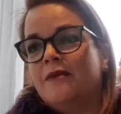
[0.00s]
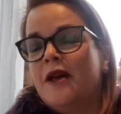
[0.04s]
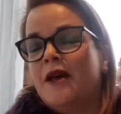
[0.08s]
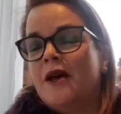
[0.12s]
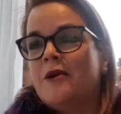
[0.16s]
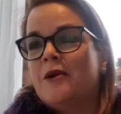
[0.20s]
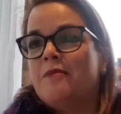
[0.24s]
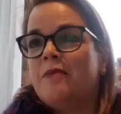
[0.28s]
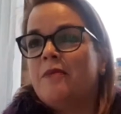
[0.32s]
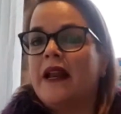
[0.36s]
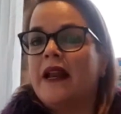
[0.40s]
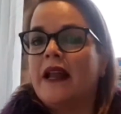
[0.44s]

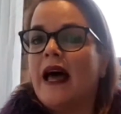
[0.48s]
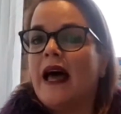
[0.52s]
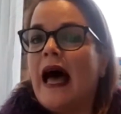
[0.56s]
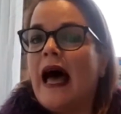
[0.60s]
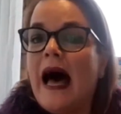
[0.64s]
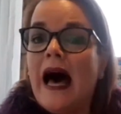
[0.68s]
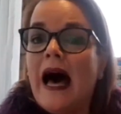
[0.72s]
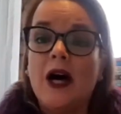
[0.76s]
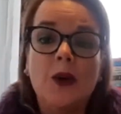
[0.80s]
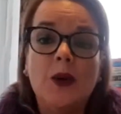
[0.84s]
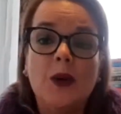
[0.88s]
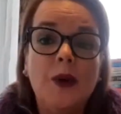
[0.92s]
but
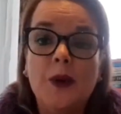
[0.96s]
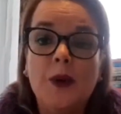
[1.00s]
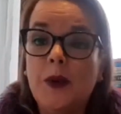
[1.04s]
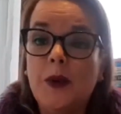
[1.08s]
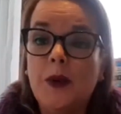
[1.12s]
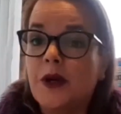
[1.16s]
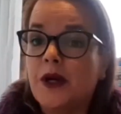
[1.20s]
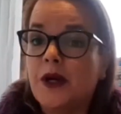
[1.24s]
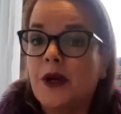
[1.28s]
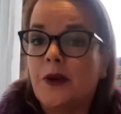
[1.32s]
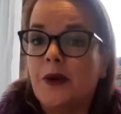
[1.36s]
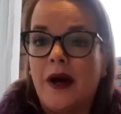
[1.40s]
how do we
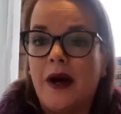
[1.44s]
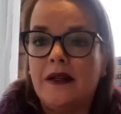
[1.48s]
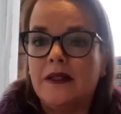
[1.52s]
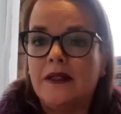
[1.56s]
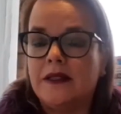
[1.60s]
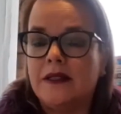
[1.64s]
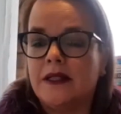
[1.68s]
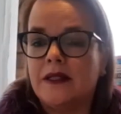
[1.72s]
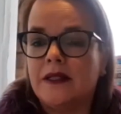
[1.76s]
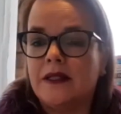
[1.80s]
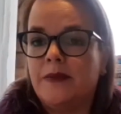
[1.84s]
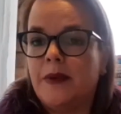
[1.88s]
work around
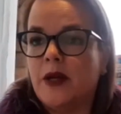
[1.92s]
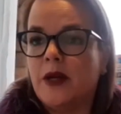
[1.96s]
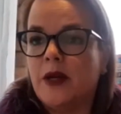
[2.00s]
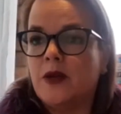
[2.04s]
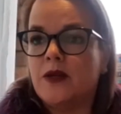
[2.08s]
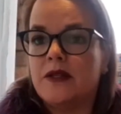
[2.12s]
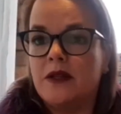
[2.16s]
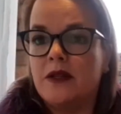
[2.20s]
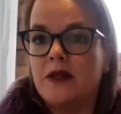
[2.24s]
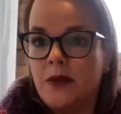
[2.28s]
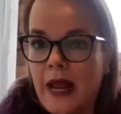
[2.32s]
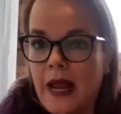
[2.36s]
it? Because
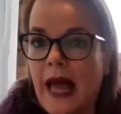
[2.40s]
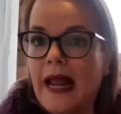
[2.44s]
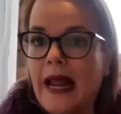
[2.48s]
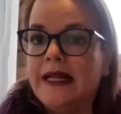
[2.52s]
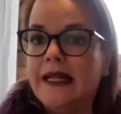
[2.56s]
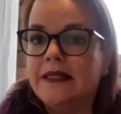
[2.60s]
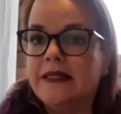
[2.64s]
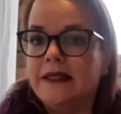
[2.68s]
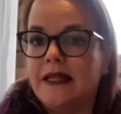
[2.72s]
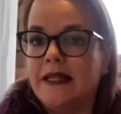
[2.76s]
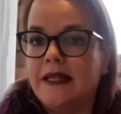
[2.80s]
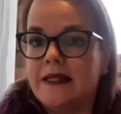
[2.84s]
the
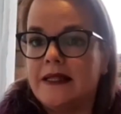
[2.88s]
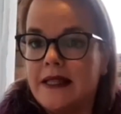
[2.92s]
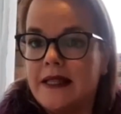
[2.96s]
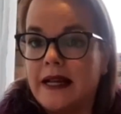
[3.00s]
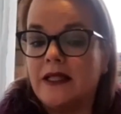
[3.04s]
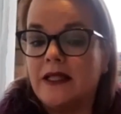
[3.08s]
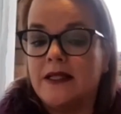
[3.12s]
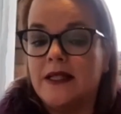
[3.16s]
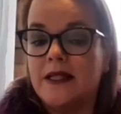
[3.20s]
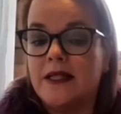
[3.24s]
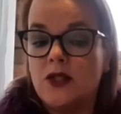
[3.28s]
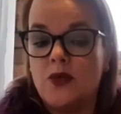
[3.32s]
reality is
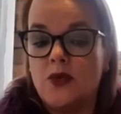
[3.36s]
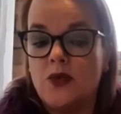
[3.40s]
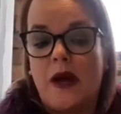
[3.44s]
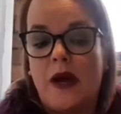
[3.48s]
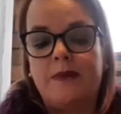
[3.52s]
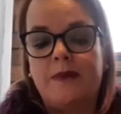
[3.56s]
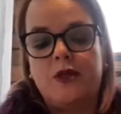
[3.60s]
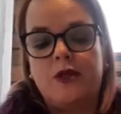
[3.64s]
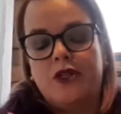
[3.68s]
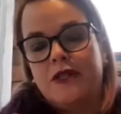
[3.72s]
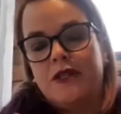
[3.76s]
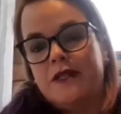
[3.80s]
that
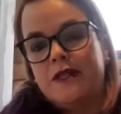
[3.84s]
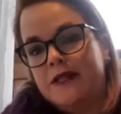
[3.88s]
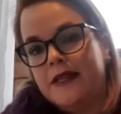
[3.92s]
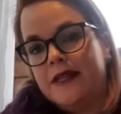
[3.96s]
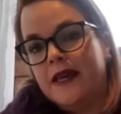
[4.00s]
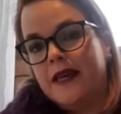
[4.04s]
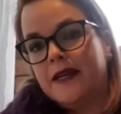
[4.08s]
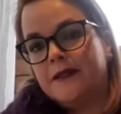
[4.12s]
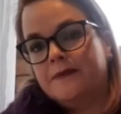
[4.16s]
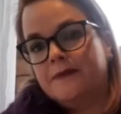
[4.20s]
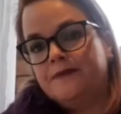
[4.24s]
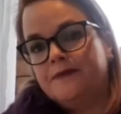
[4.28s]
disruption is
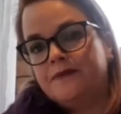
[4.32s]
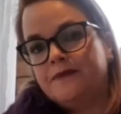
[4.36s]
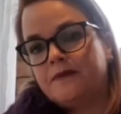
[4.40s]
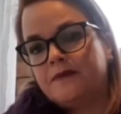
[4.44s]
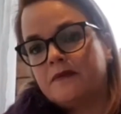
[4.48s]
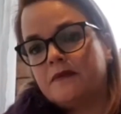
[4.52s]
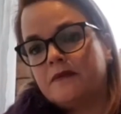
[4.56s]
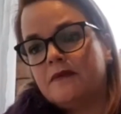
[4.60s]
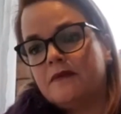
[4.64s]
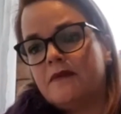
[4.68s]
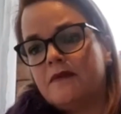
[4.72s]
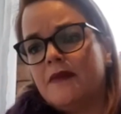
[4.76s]
here.
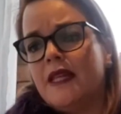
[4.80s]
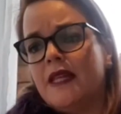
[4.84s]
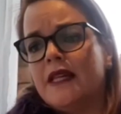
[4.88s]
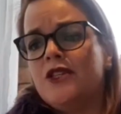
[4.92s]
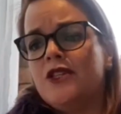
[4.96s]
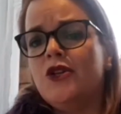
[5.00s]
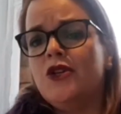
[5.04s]
So